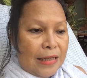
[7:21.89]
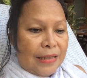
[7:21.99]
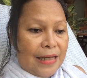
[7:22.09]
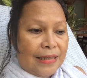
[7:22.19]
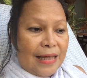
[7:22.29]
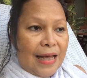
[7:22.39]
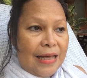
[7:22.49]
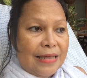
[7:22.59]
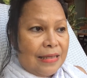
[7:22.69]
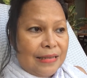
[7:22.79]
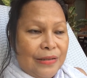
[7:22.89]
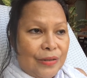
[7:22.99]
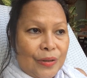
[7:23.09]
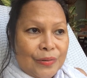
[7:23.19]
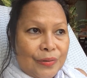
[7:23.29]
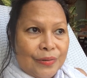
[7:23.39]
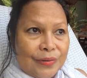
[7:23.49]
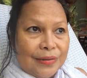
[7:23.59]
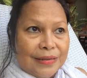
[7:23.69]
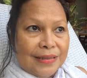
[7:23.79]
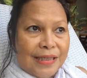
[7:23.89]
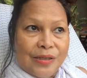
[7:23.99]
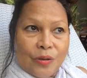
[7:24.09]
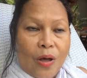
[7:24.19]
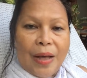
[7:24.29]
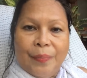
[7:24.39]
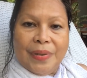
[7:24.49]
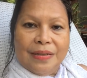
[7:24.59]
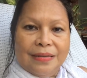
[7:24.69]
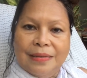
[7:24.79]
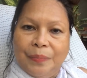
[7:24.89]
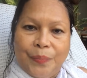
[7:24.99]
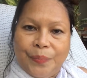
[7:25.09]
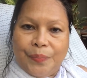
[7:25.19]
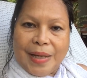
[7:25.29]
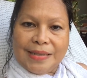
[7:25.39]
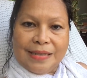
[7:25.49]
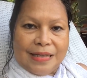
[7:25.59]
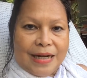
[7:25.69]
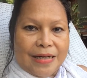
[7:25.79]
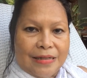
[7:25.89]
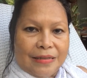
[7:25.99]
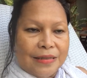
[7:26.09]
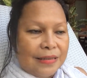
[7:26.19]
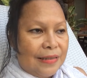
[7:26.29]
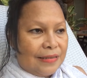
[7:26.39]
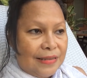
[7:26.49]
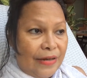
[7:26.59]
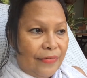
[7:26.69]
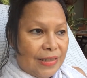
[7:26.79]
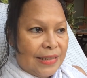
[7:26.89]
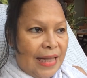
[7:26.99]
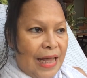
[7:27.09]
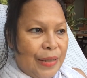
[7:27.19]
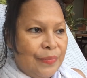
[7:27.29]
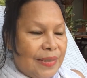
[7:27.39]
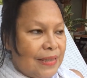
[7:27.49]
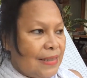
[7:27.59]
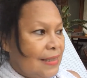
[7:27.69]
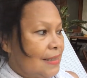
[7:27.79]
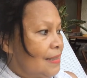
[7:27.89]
that I, you know, just so happened passed there several times.